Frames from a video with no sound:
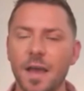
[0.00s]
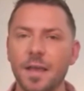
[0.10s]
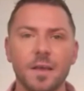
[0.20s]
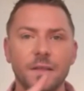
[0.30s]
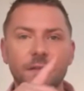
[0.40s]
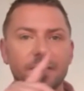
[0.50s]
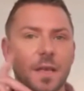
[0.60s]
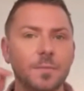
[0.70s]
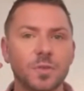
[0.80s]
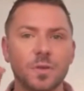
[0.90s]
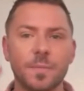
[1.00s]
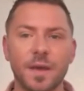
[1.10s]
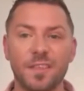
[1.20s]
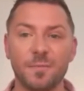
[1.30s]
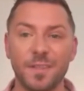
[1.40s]
eye, the same sort of
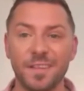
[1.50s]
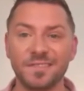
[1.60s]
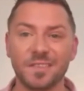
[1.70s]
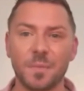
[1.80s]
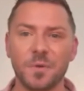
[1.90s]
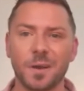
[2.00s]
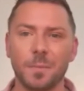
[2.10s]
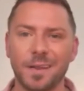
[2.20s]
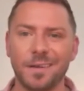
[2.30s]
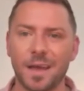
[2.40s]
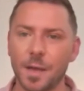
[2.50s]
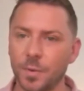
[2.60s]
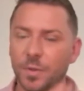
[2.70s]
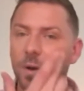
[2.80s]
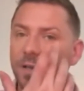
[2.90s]
method, but this time we're going to blend it out
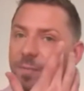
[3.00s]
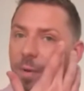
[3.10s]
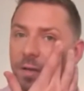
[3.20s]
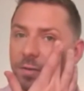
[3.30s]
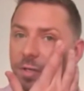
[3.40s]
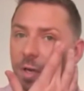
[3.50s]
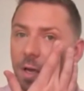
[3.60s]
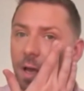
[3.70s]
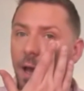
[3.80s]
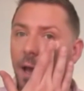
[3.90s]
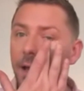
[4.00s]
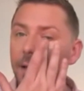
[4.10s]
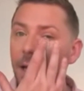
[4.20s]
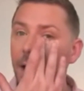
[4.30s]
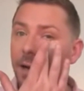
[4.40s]
with a wet sponge.
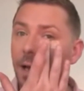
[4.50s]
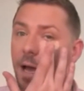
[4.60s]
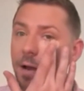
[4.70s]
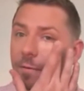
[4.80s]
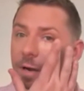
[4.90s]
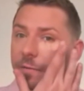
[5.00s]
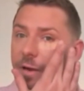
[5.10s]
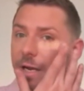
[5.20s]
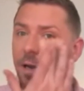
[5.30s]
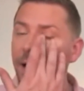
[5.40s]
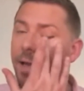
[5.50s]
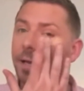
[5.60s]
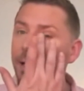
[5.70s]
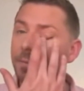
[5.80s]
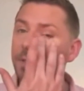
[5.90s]
And I really like
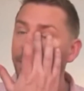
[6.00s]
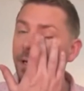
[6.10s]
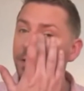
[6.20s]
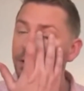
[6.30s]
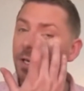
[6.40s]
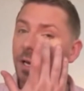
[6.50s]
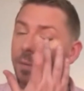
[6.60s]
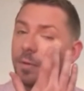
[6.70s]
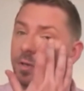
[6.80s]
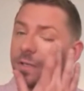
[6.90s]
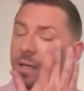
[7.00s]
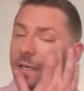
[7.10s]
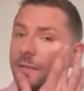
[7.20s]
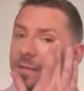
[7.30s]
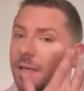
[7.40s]
a damp sponge, and I'm using a
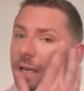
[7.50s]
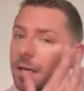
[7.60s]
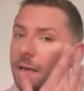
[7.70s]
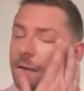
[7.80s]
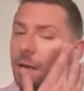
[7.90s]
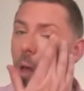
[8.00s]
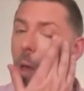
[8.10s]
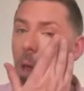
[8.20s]
concealer